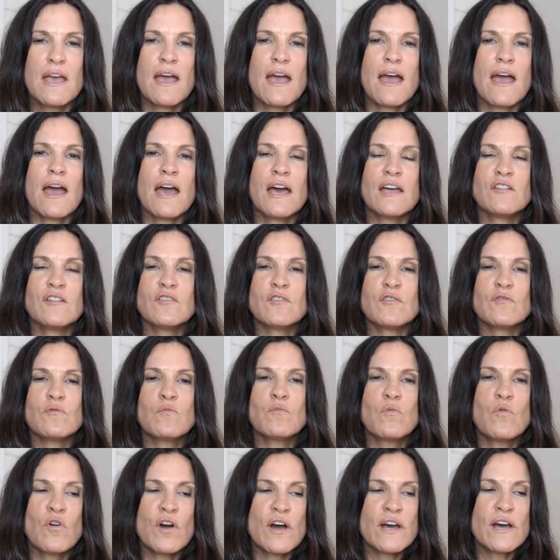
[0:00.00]
And
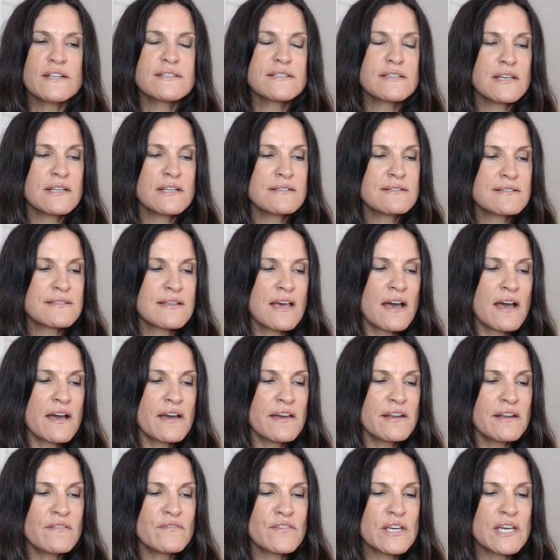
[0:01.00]
what's
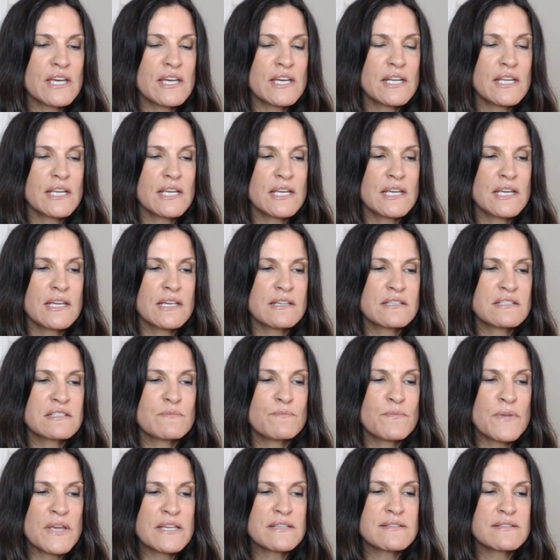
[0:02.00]
inside of it is
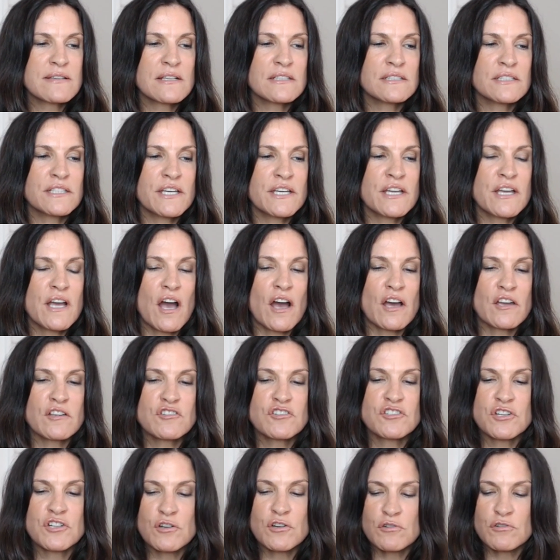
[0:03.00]
basically I
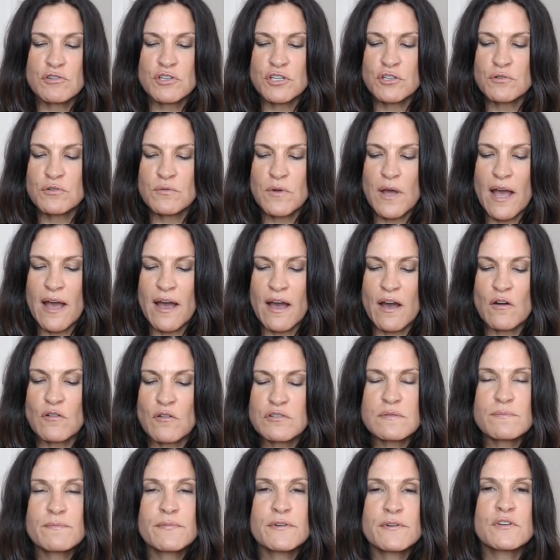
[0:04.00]
show you how
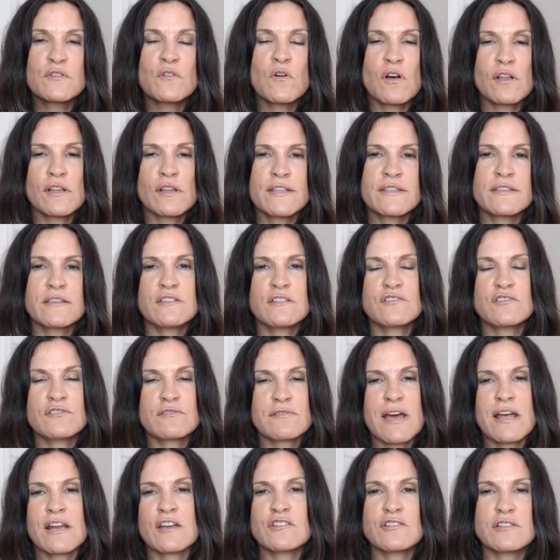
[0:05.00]
to put all of these
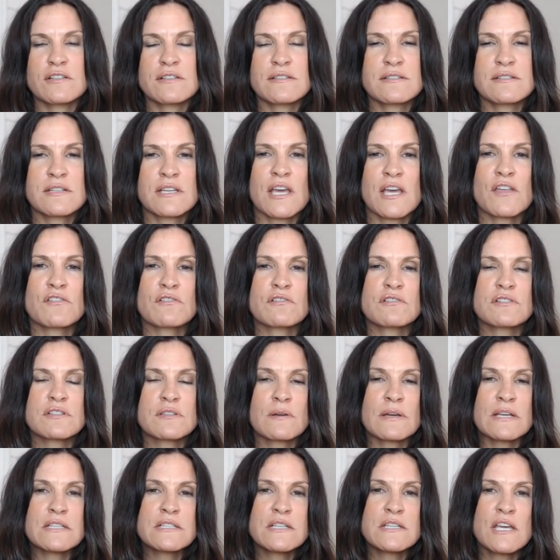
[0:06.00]
strategies together. So
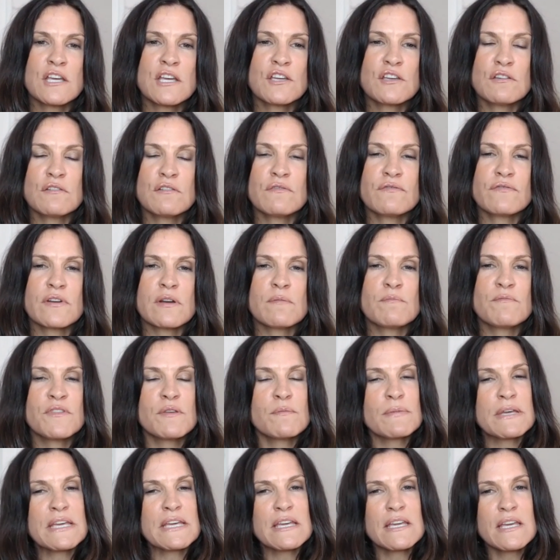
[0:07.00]
I take you from the
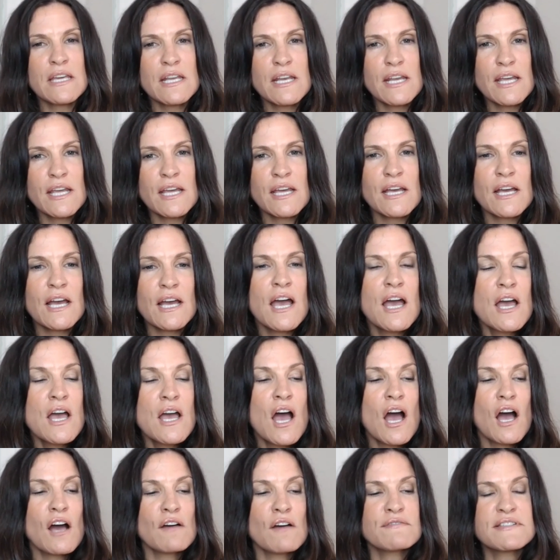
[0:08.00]
beginning
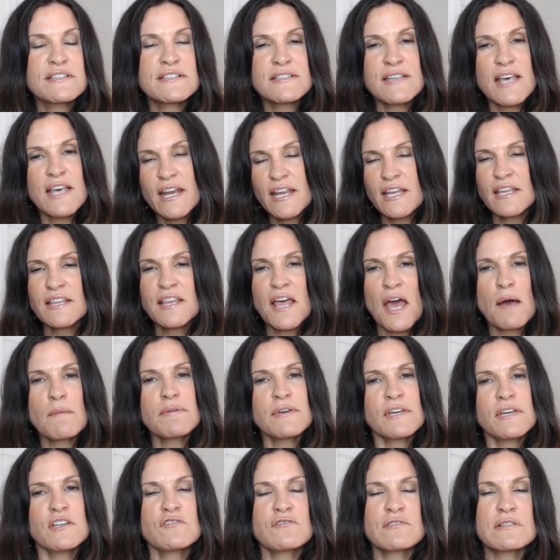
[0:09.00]
of setting that
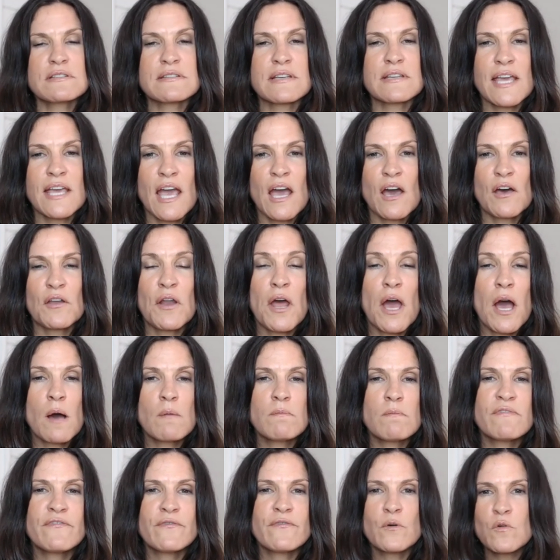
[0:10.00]
Pinterest account up
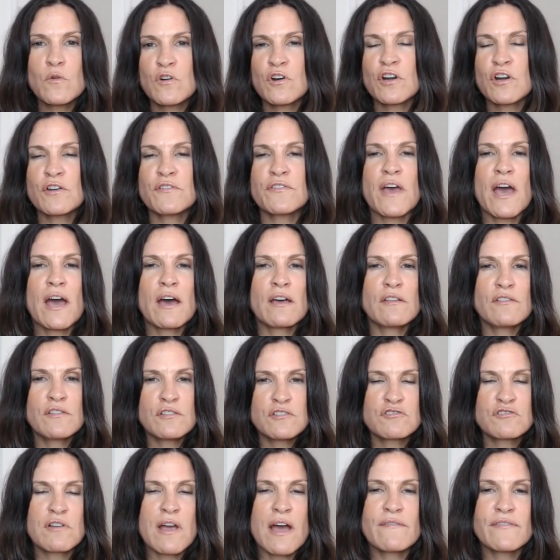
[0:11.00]
for the
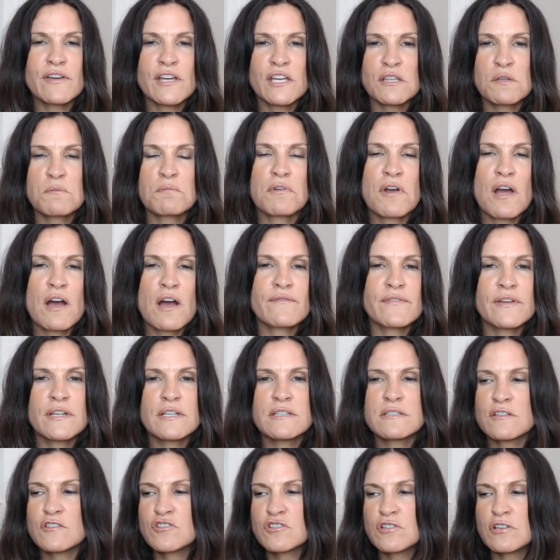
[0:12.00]
traffic and the
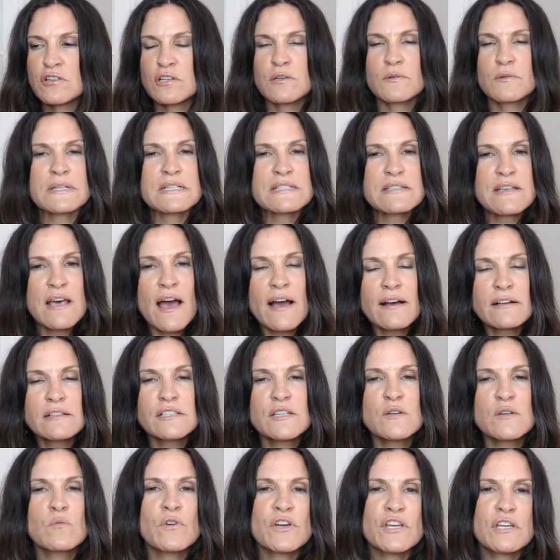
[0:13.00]
profits. I show you exactly
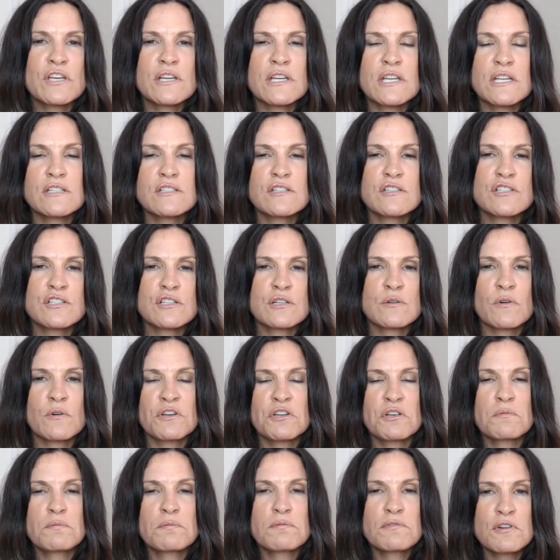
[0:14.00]
what you need to do on
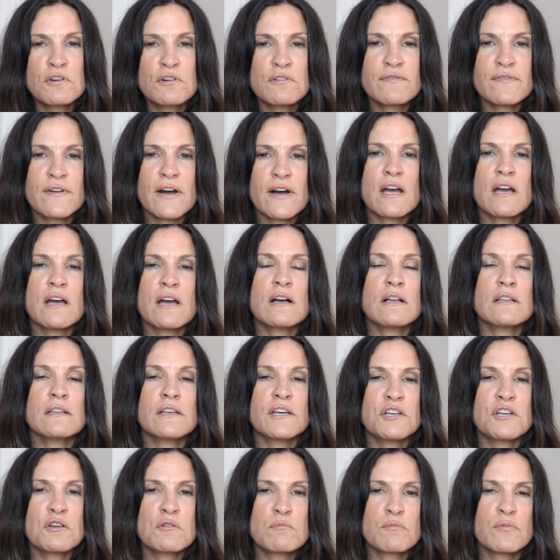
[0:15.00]
your profile
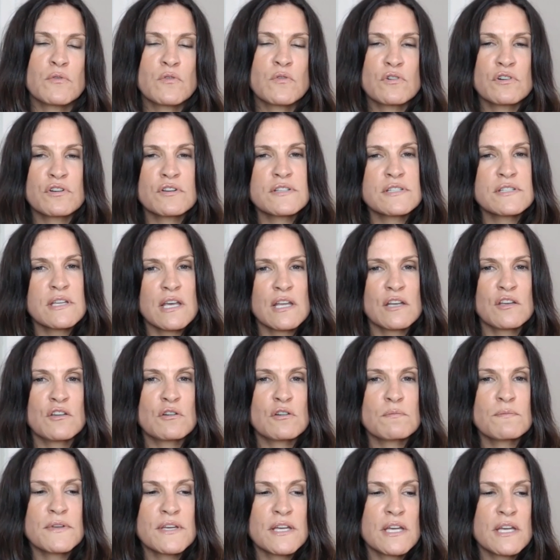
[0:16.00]
and your boards and
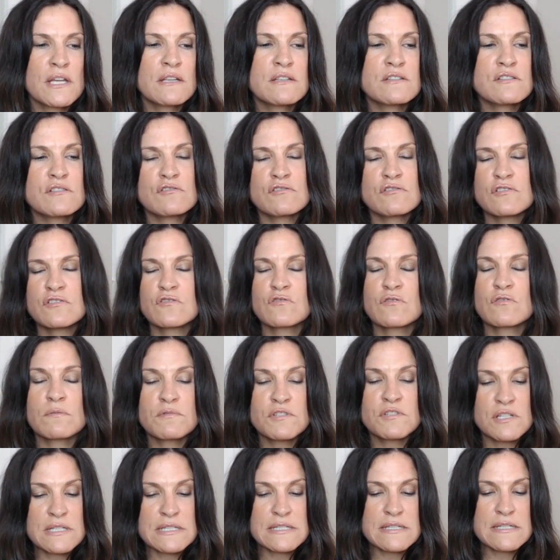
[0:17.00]
your pins, your
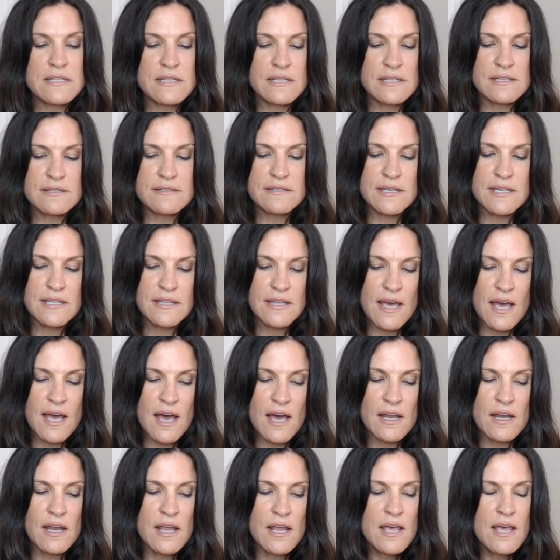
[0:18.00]
descriptions and things like that.